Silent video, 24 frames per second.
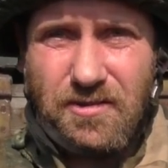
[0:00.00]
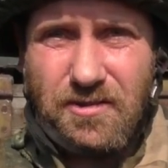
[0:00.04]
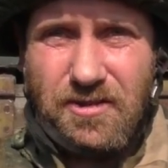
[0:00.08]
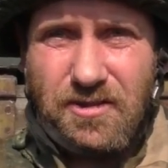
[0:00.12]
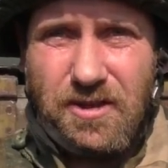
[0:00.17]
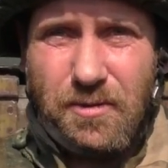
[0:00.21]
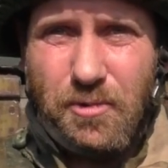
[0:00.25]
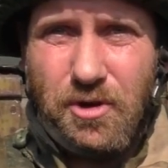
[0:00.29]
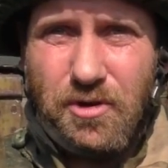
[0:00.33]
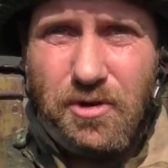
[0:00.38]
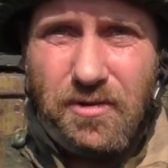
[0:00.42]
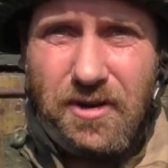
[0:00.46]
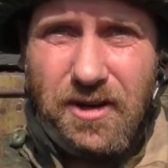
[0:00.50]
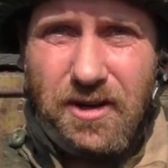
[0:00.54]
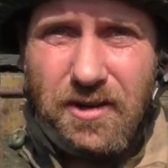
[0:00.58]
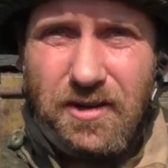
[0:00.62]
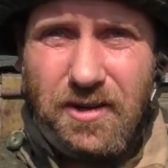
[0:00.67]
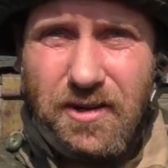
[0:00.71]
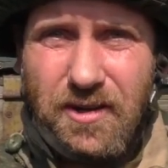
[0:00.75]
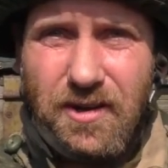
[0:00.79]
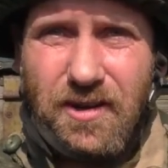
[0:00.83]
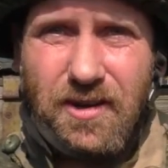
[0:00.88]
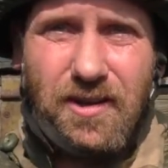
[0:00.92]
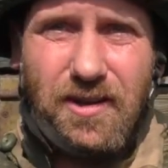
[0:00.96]

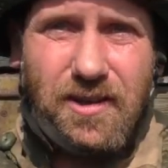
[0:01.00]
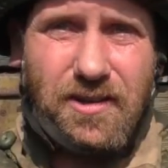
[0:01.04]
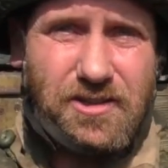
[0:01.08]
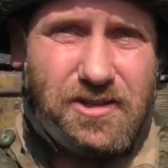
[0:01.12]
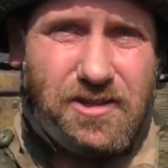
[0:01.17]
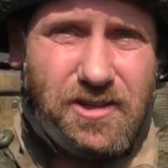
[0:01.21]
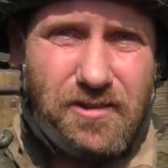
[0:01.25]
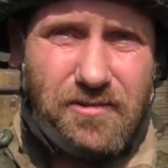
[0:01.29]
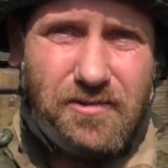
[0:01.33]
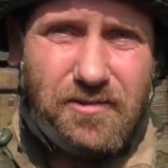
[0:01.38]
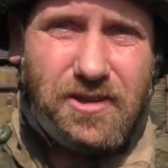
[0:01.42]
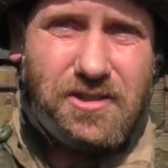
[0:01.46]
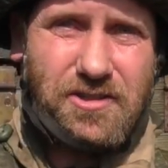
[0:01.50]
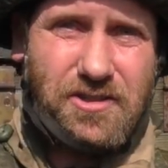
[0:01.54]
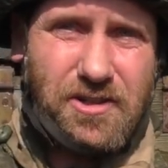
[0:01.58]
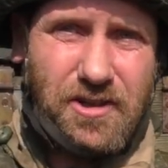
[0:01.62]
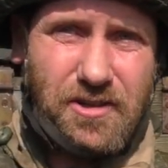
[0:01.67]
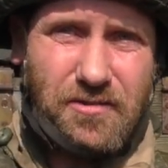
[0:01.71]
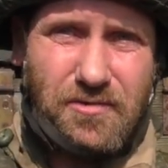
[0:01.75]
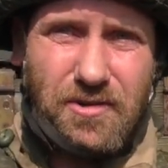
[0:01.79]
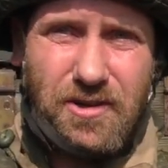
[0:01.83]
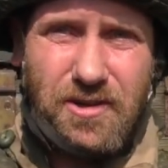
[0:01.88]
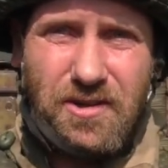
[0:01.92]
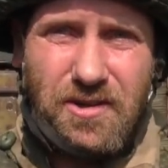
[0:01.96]
democratic, etc.,
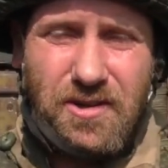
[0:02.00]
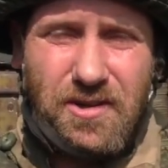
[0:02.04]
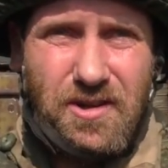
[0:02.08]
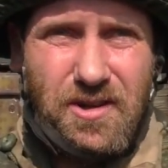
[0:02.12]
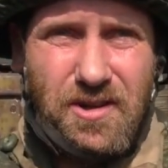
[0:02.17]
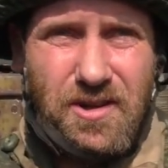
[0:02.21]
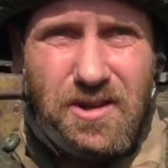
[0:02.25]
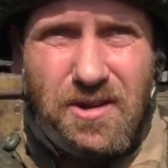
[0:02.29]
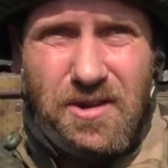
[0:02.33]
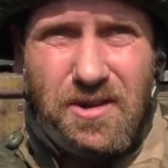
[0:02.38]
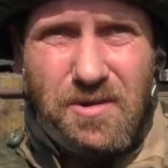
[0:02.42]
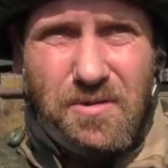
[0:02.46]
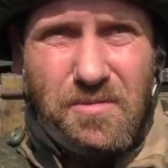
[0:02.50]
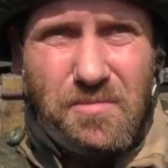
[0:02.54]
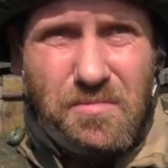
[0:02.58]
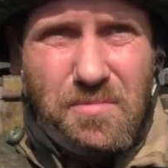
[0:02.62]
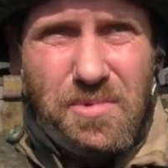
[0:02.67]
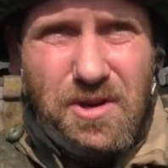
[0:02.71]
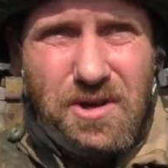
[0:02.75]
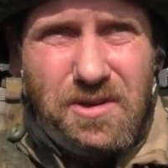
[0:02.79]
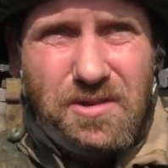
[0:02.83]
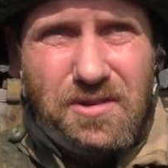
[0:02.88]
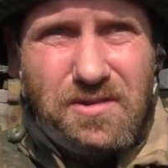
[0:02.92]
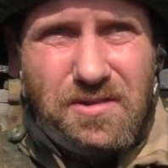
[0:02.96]
etc.
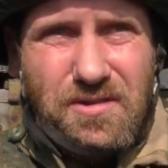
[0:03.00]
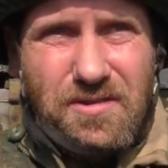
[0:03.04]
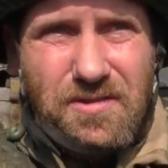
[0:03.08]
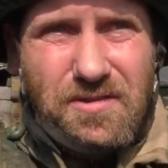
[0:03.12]
But